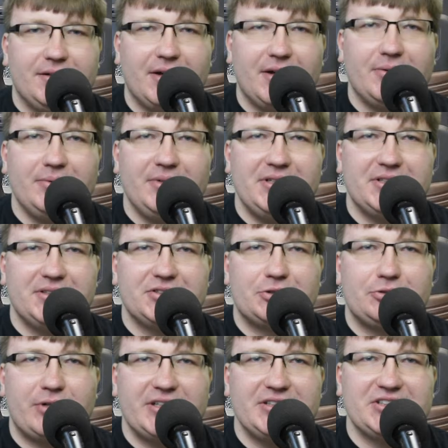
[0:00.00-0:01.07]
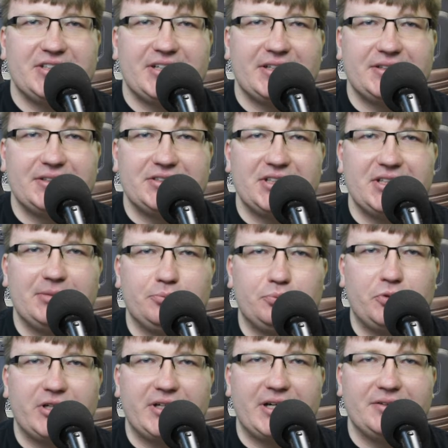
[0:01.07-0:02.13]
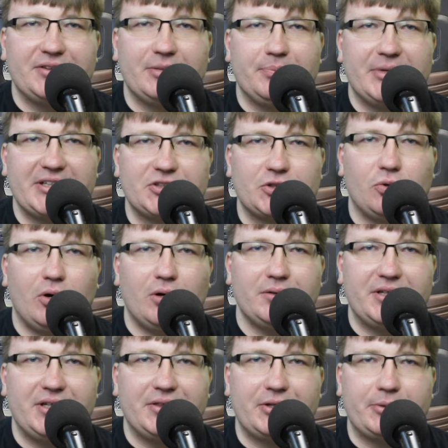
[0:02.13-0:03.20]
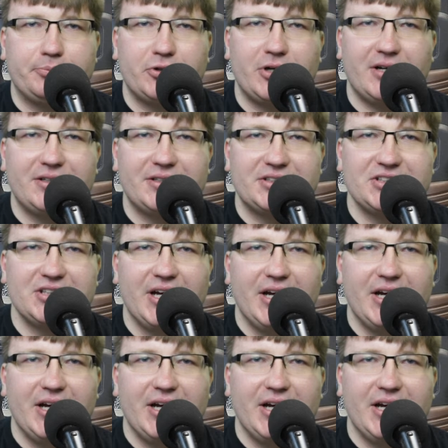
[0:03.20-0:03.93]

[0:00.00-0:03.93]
Not only does Grayson and the team bring out the best quality in their products,